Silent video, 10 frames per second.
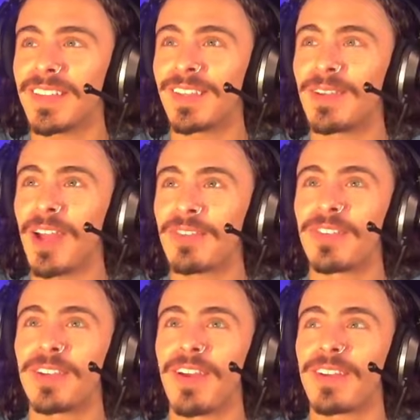Like, you got to
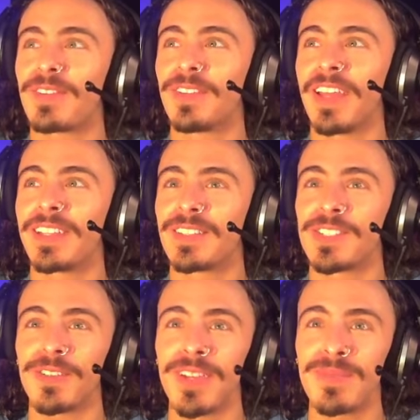figure out if you like the
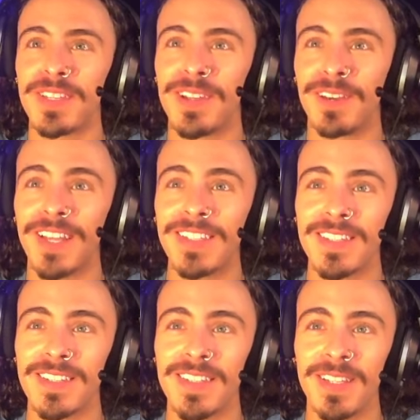streams enough. That's a
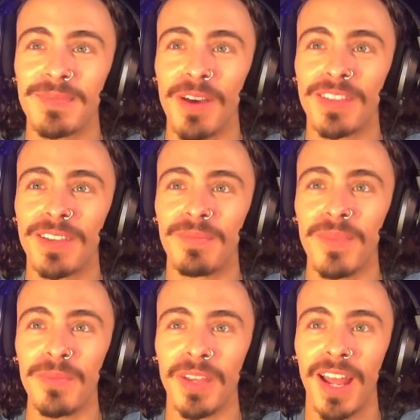six month commitment.